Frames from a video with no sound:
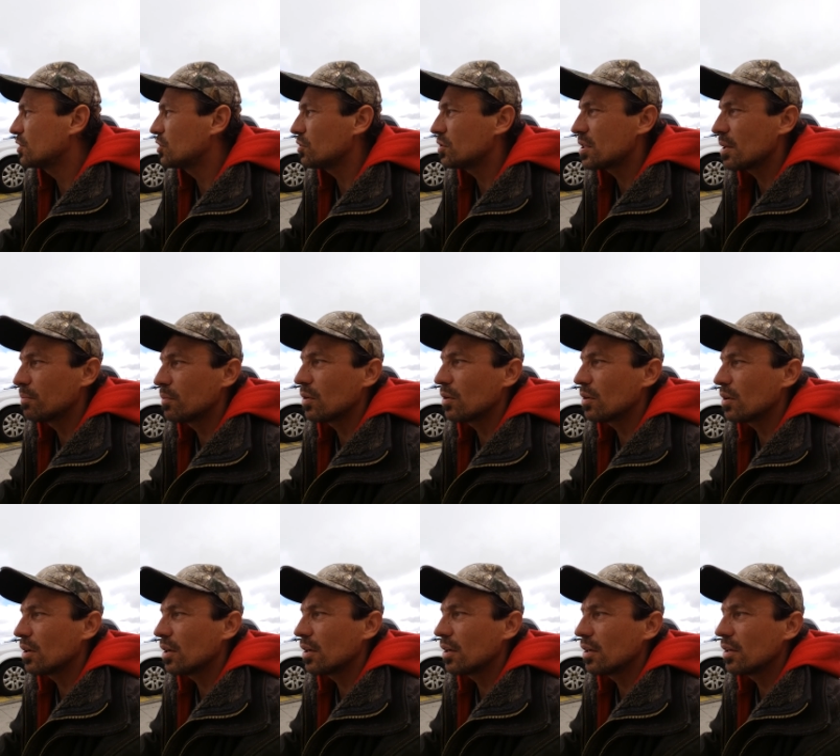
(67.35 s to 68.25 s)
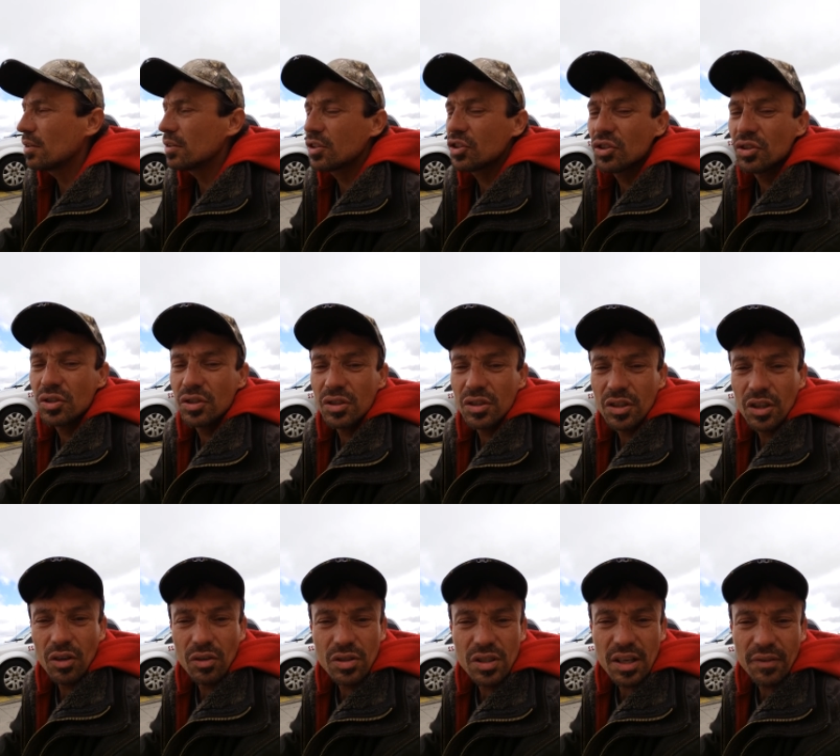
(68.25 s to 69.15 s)
do some
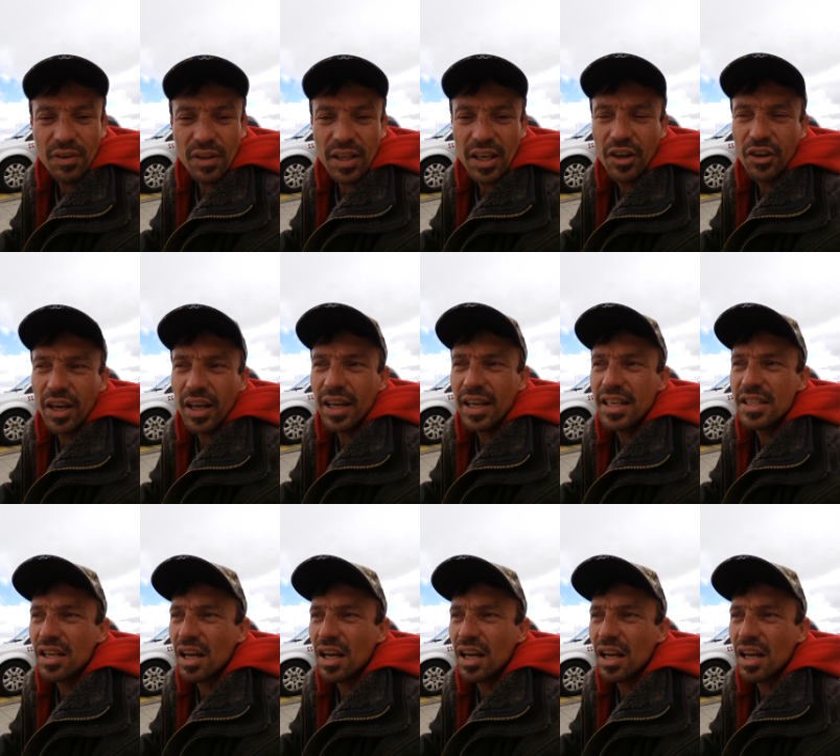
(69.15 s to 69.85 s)
stuff on the internet.